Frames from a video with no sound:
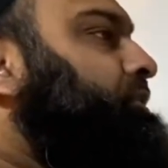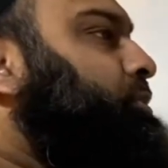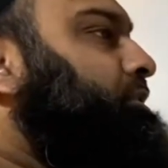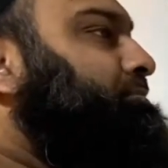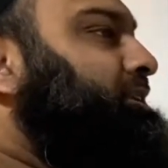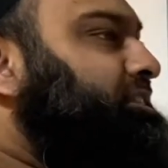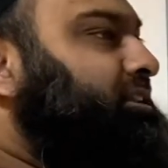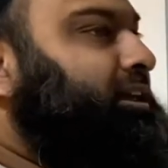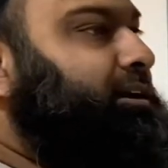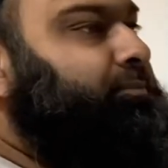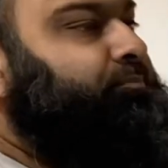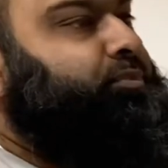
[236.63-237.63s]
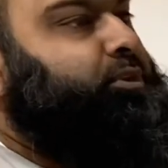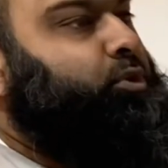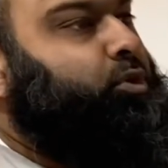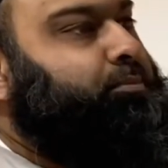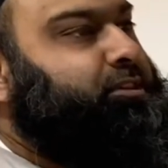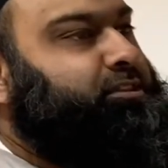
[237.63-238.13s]
with mithla
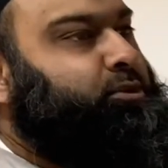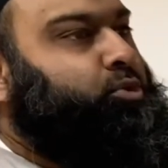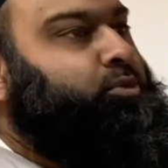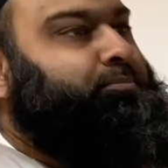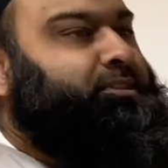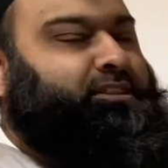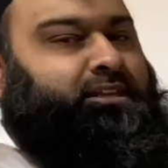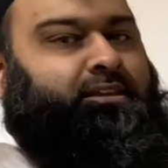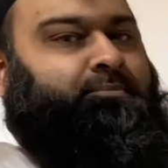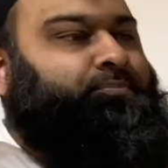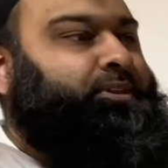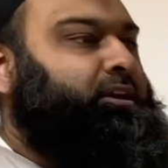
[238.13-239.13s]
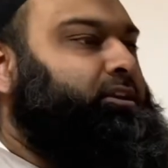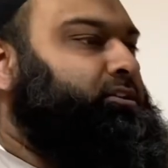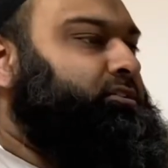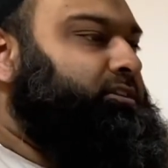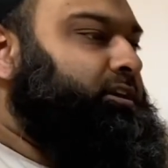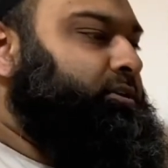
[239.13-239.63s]
or mithlu, mithli,
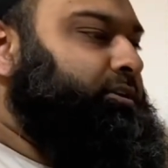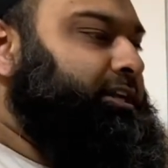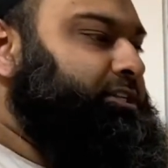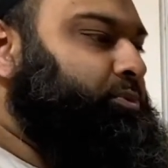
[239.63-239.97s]
the next